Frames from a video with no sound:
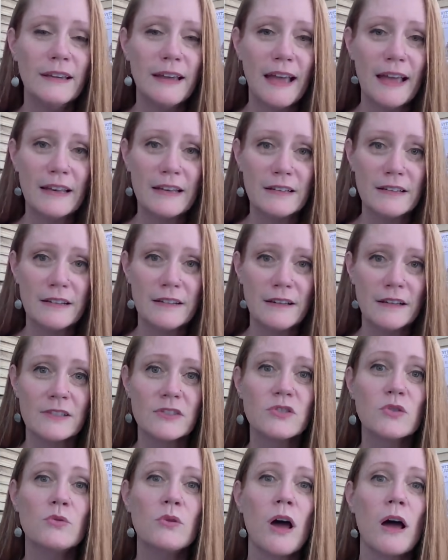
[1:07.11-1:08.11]
and a
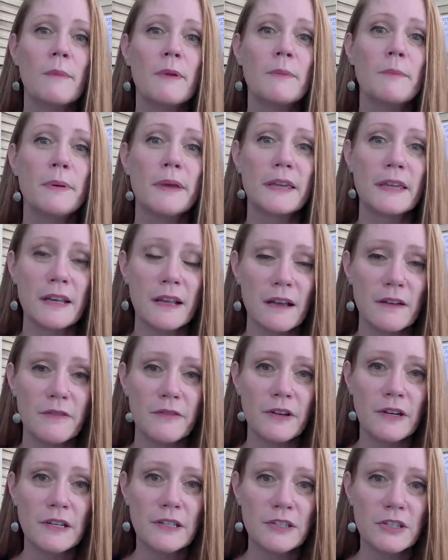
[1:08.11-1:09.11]
tsunami big enough
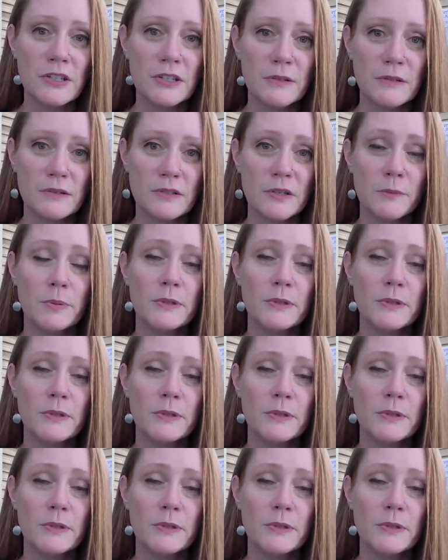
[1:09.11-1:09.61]
to